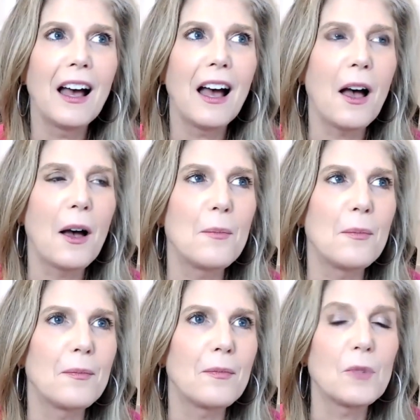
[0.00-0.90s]

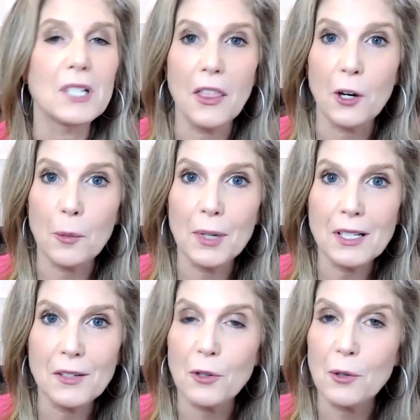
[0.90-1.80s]
was a
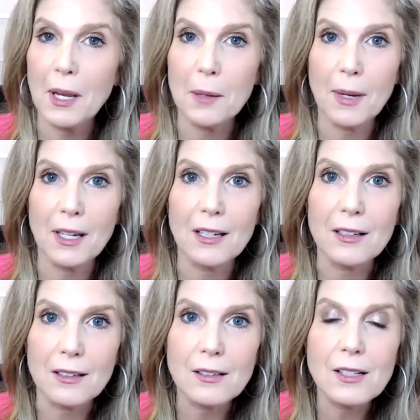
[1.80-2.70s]
therapist for many, many
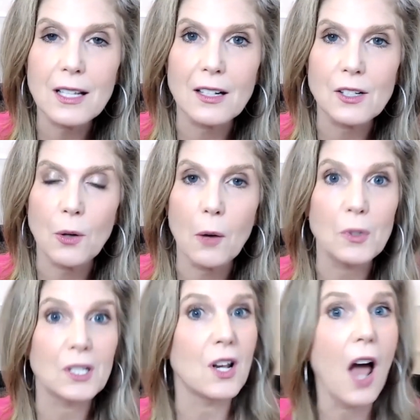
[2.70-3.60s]
years. And so I
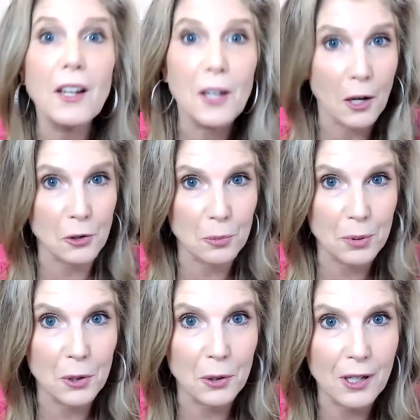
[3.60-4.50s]
was not an
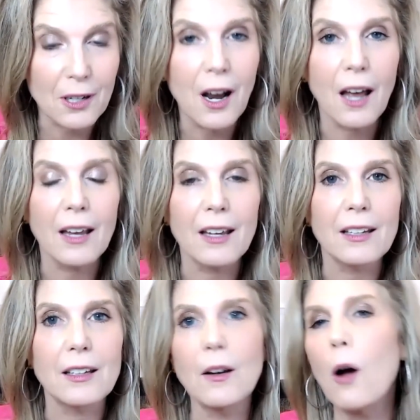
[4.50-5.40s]
entrepreneur.
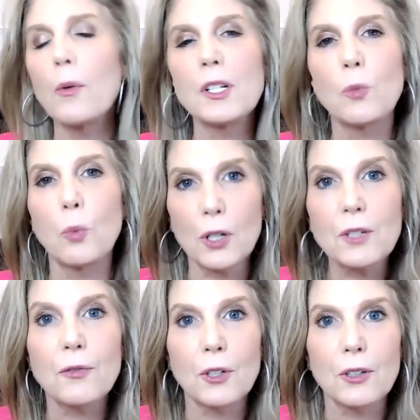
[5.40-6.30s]
I always worked
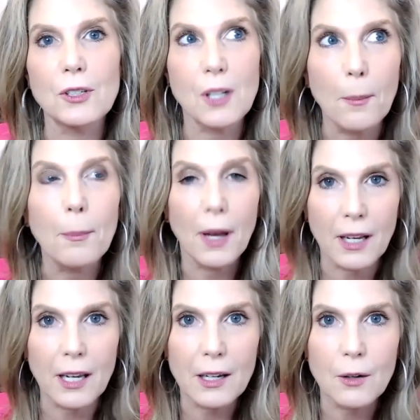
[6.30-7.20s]
for
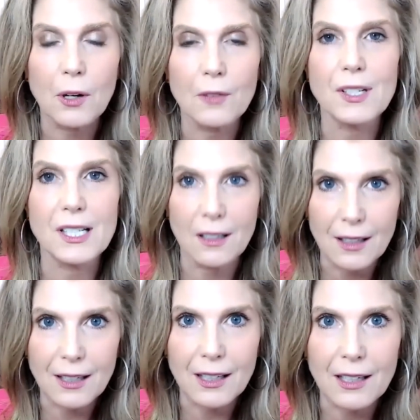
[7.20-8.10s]
somebody or a
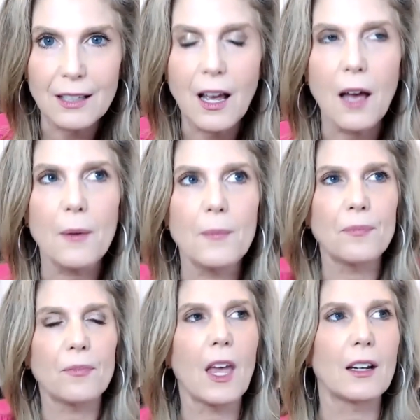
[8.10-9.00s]
facility
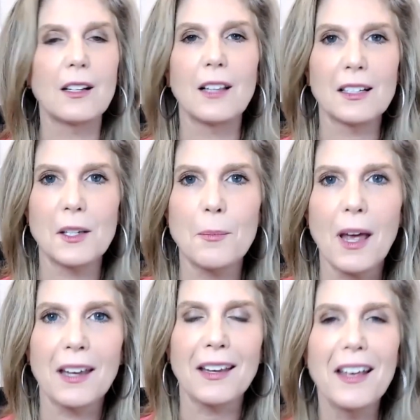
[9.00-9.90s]
and collected
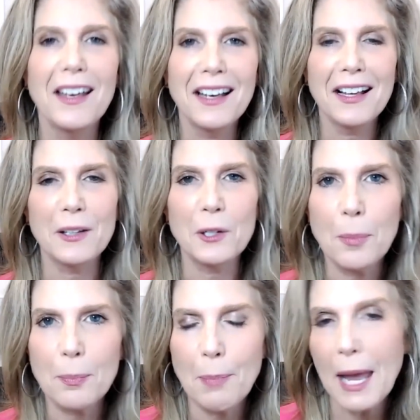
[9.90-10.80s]
my little
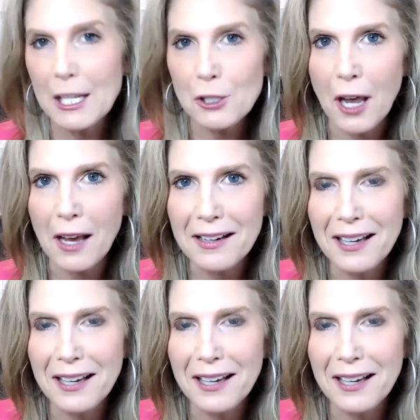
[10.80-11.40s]
paycheck.